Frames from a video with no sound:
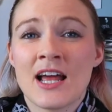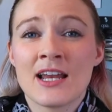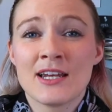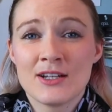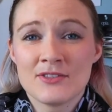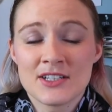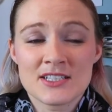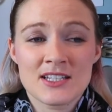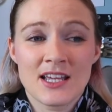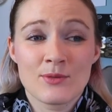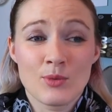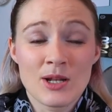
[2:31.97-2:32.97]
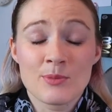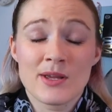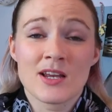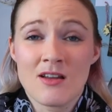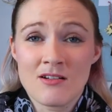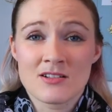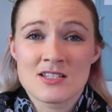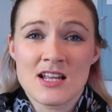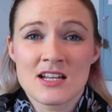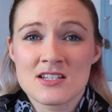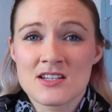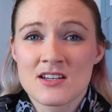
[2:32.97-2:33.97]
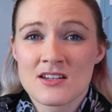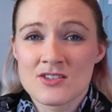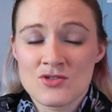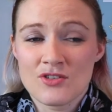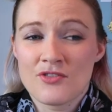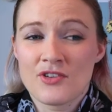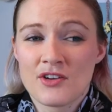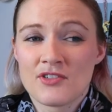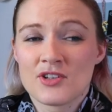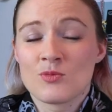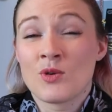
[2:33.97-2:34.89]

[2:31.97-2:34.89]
I love it. It will be a long-standing sort of favorite,